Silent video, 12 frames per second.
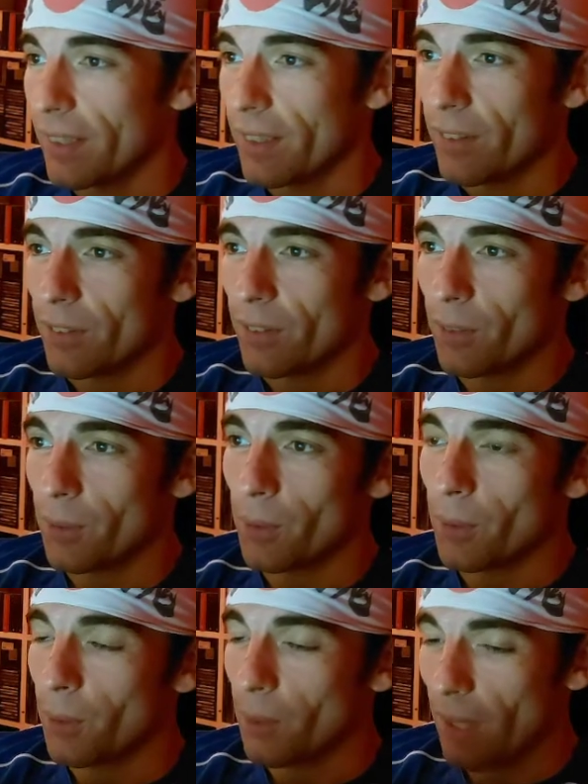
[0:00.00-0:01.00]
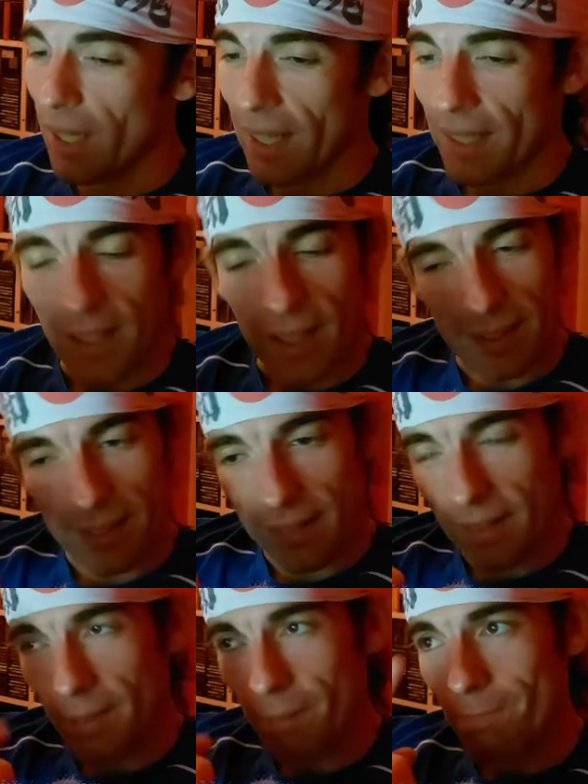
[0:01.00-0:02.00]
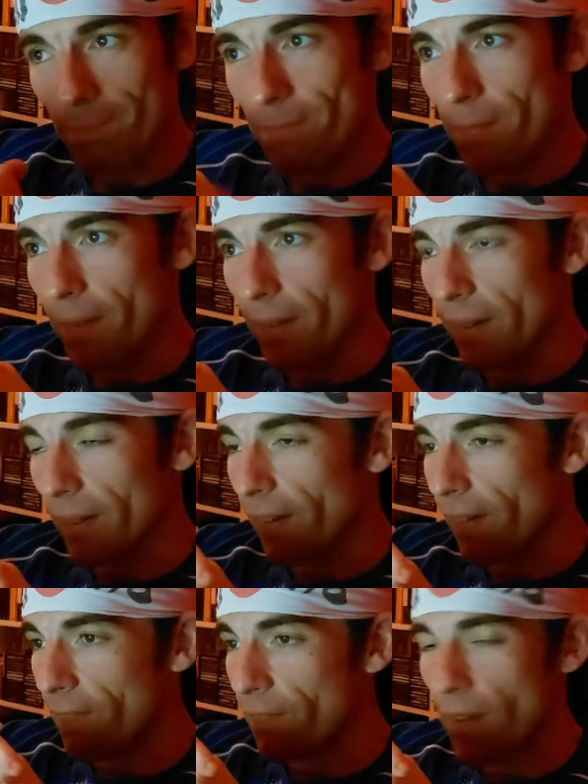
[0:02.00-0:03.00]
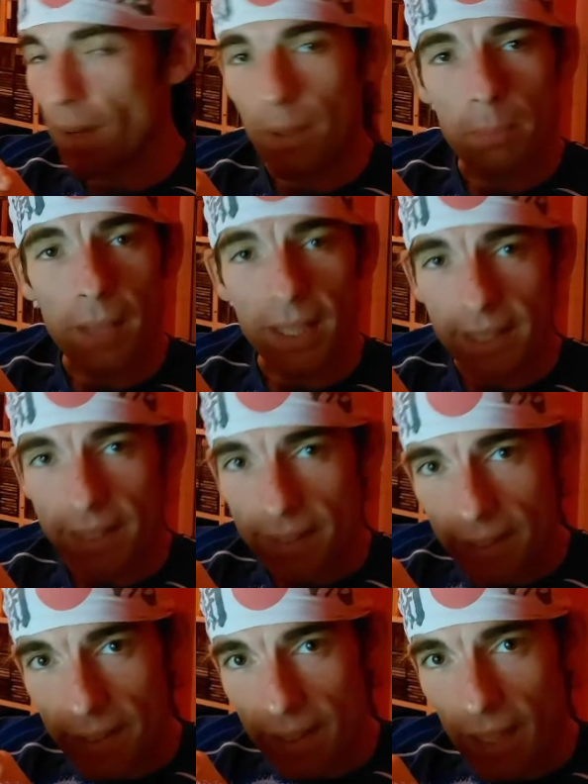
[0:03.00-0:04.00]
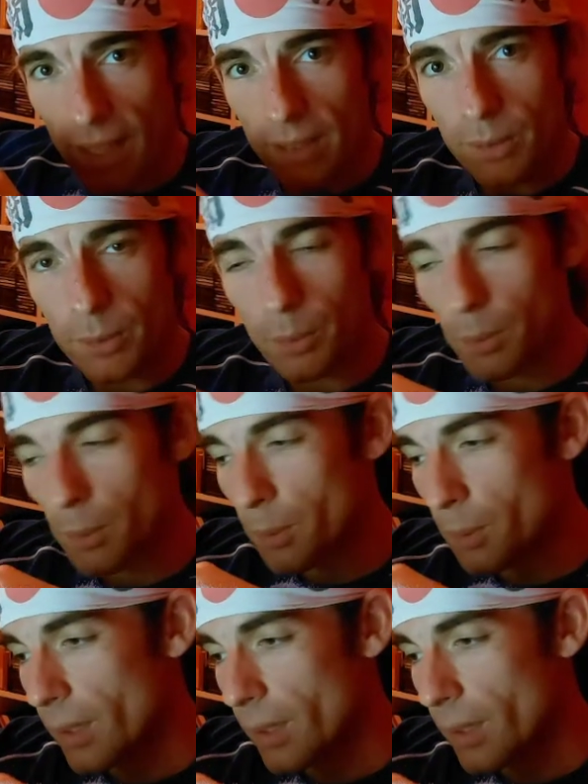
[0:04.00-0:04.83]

So I had a very bad idea to